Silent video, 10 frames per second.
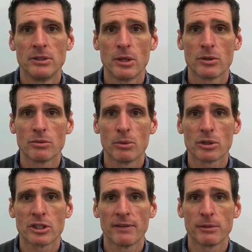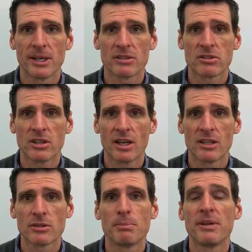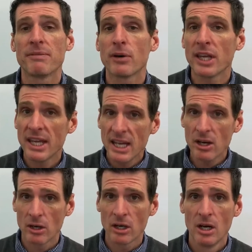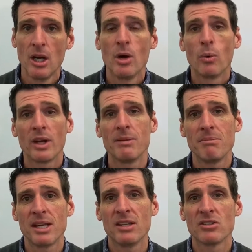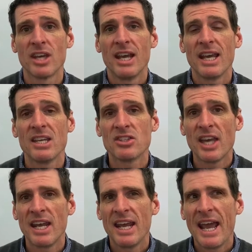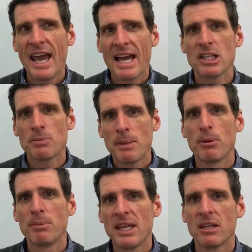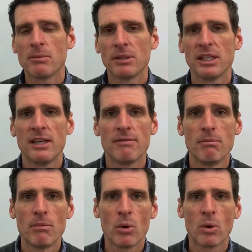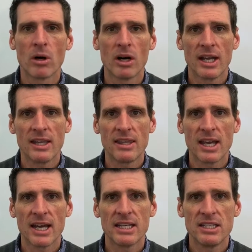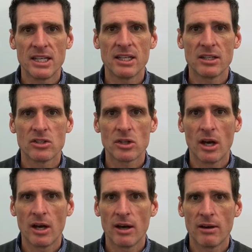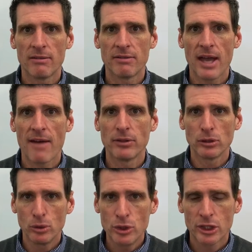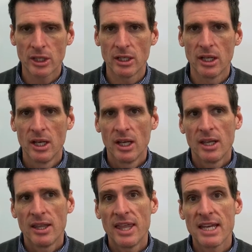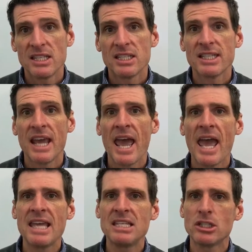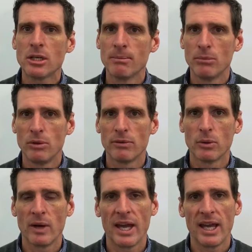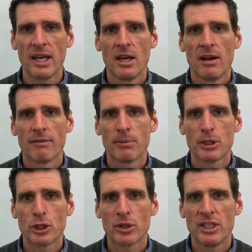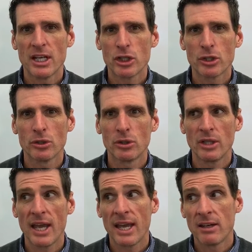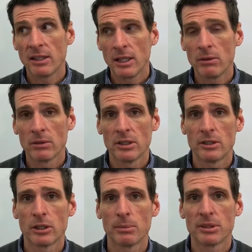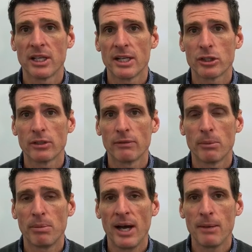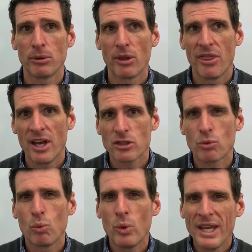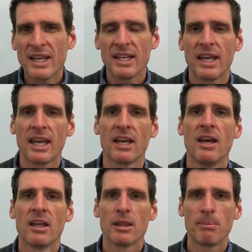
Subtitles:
knows more stuff about science. But for here, what it means is that as people begin to believe more in the ideas of evolution, they tend to move away from a traditional and literal interpretation of the Bible, thus weakening the